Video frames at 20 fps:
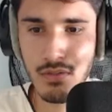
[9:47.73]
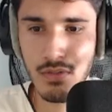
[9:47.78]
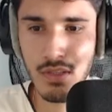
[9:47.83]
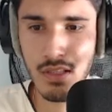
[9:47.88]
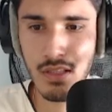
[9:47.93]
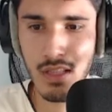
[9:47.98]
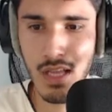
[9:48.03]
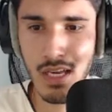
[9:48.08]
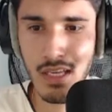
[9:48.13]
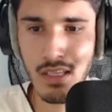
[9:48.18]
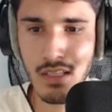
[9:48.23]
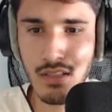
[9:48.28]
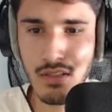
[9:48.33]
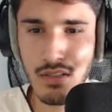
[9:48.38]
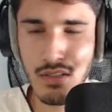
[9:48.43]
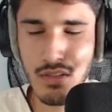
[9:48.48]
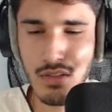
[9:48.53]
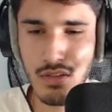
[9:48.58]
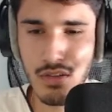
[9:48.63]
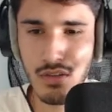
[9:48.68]
really lacking is
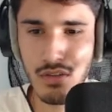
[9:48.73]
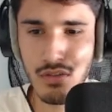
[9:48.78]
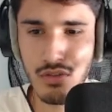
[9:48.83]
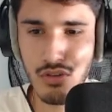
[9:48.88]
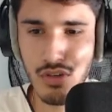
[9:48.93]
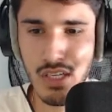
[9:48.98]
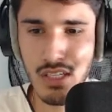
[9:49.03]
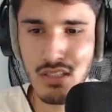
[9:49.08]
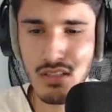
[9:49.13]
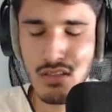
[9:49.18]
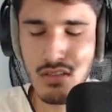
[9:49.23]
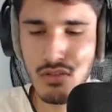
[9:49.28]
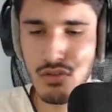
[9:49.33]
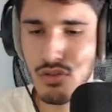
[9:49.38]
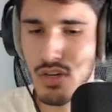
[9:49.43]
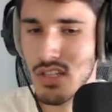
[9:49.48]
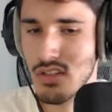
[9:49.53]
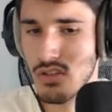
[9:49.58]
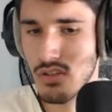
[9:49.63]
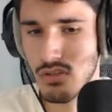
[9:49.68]
just her traits.
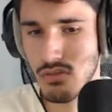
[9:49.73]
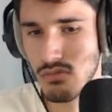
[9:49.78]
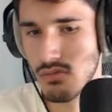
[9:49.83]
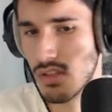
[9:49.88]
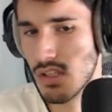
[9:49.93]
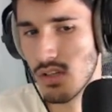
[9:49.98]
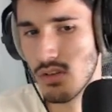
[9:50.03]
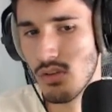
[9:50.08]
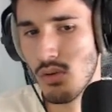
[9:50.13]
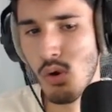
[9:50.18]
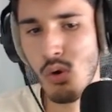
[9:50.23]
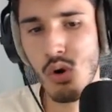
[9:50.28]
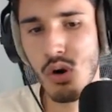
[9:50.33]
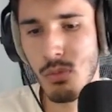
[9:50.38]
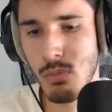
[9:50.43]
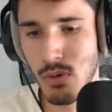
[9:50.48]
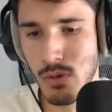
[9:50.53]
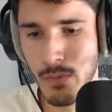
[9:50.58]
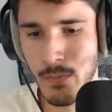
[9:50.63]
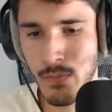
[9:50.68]
Traits are literally
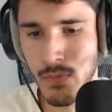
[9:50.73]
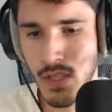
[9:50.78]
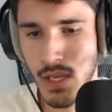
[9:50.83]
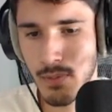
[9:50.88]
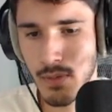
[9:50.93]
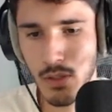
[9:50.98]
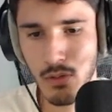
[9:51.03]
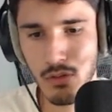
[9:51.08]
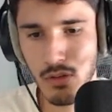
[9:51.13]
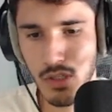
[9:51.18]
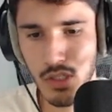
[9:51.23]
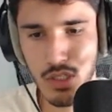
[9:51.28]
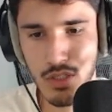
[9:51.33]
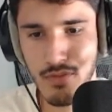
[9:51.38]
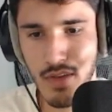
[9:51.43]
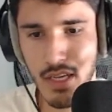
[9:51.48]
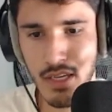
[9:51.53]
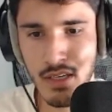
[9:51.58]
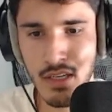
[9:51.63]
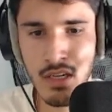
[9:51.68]
horrible. I'm not really a huge
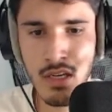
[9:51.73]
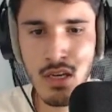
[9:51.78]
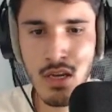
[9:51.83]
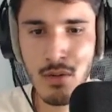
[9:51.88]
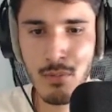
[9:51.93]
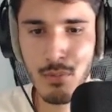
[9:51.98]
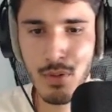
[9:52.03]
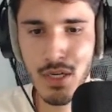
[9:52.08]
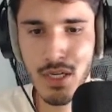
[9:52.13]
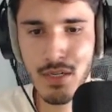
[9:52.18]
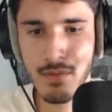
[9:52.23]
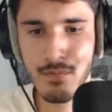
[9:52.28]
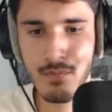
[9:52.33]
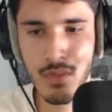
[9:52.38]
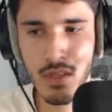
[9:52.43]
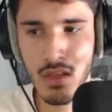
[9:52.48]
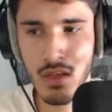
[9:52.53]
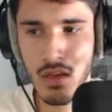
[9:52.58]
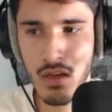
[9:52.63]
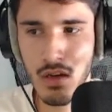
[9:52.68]
fan. But
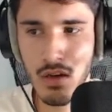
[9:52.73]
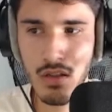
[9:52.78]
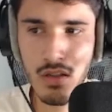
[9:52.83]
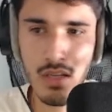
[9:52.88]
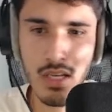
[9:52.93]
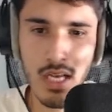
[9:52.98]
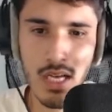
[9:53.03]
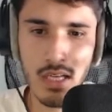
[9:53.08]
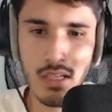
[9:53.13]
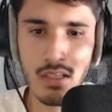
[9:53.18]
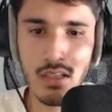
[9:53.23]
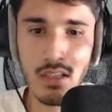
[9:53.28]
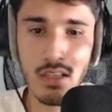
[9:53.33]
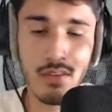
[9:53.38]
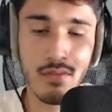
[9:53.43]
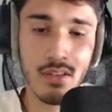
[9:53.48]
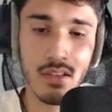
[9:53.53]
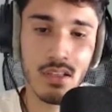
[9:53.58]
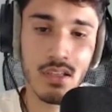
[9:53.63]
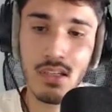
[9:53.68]
other than that,
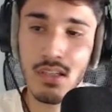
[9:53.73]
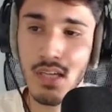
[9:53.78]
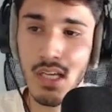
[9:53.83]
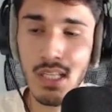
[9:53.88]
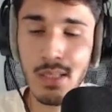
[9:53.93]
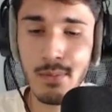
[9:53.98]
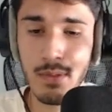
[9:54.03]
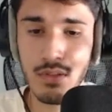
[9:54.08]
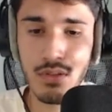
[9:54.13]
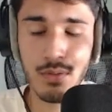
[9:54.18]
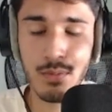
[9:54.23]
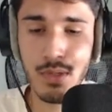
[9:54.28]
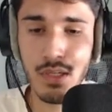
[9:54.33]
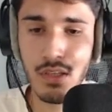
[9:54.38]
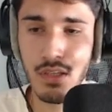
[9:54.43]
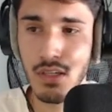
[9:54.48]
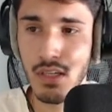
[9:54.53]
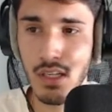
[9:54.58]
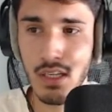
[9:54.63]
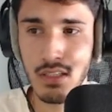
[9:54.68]
even the elements are pretty
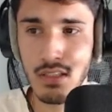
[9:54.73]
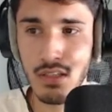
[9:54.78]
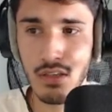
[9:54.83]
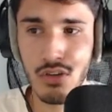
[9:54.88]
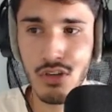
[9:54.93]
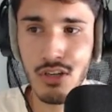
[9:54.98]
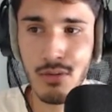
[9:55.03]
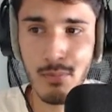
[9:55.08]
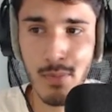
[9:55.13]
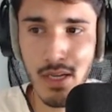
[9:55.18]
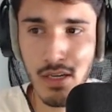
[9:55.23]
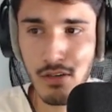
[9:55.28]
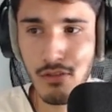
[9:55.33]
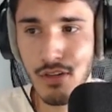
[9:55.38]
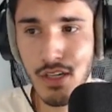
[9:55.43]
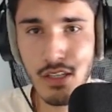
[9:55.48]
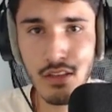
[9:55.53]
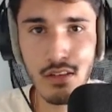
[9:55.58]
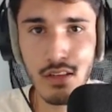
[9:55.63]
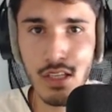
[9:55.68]
good against the current meta,
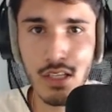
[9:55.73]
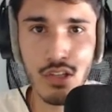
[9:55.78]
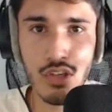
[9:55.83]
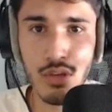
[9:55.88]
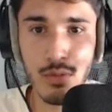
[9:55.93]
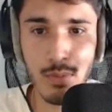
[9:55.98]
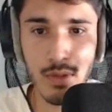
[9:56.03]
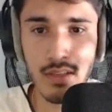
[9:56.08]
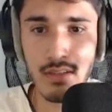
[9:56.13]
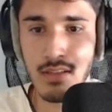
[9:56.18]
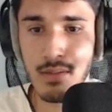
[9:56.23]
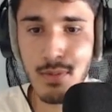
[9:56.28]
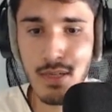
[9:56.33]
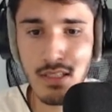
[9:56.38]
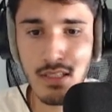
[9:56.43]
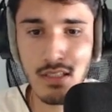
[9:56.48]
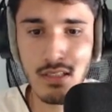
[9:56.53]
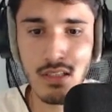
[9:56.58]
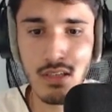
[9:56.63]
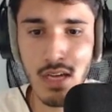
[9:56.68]
right? Like Cupid,
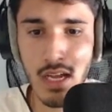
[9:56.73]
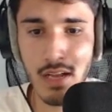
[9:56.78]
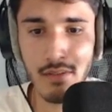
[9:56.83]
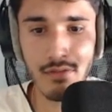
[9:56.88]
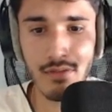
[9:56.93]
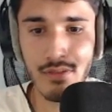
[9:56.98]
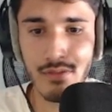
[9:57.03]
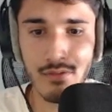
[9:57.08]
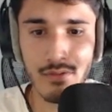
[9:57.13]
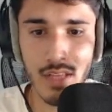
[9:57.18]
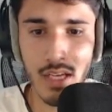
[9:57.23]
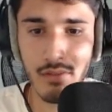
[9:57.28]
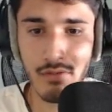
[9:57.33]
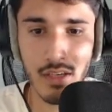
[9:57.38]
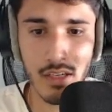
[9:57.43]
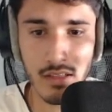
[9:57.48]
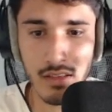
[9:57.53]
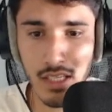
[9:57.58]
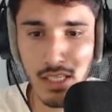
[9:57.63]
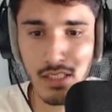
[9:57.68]
Serpentix, they have they have
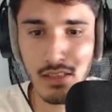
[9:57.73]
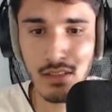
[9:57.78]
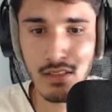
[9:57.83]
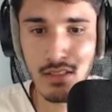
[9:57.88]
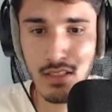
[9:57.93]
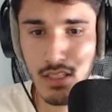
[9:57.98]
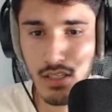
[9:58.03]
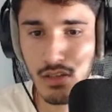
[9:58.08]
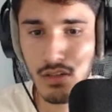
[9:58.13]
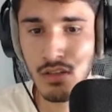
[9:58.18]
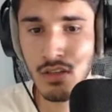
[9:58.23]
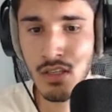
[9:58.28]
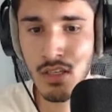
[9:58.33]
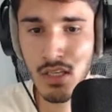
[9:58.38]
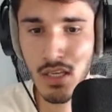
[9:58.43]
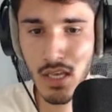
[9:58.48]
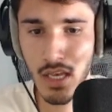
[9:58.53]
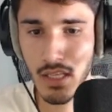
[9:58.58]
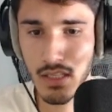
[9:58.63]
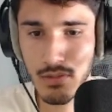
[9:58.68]
like light skill,
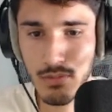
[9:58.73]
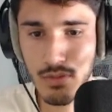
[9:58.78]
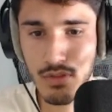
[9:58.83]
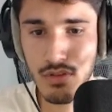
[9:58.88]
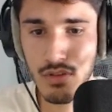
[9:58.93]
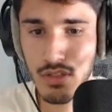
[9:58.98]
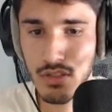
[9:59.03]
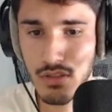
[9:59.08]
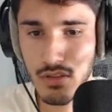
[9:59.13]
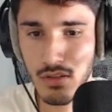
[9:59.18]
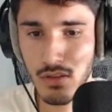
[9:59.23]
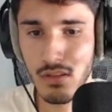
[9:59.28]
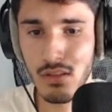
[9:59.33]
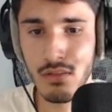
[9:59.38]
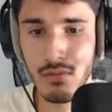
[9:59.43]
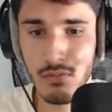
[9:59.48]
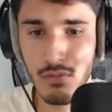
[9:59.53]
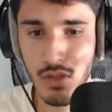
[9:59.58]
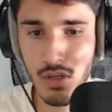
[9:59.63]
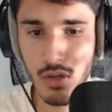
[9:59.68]
and this monster is,
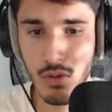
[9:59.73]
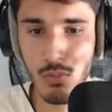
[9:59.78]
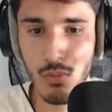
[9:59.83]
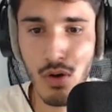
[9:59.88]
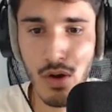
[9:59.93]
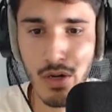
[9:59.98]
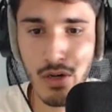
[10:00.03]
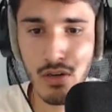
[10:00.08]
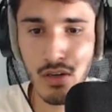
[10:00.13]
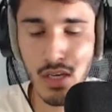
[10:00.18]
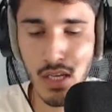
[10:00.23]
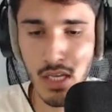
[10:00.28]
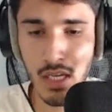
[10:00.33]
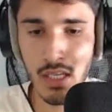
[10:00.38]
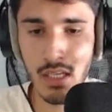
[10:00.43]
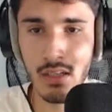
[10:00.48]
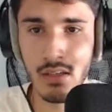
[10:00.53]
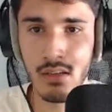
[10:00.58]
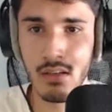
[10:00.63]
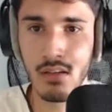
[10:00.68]
you know, water
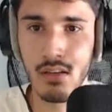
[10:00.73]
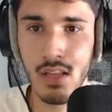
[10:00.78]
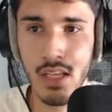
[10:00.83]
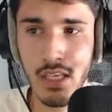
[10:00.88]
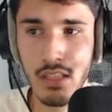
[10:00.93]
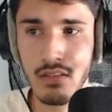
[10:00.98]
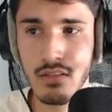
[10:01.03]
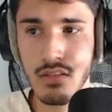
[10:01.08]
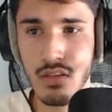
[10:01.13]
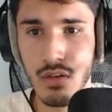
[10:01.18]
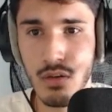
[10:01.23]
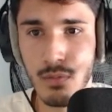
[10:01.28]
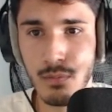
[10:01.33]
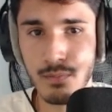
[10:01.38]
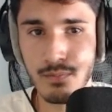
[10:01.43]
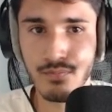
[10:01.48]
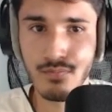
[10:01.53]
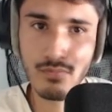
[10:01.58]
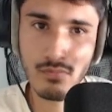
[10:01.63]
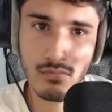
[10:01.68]
and light. So
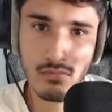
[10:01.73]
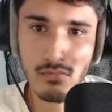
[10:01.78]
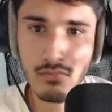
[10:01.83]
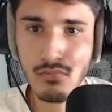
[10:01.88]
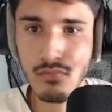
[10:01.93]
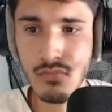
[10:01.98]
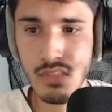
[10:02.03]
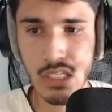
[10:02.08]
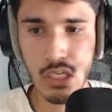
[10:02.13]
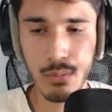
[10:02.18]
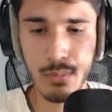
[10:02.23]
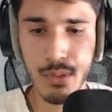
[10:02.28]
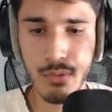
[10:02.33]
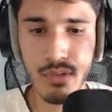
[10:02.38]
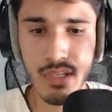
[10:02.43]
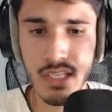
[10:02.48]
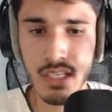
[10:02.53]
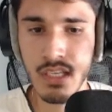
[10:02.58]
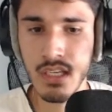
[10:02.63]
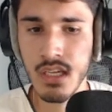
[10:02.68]
That'll be weak.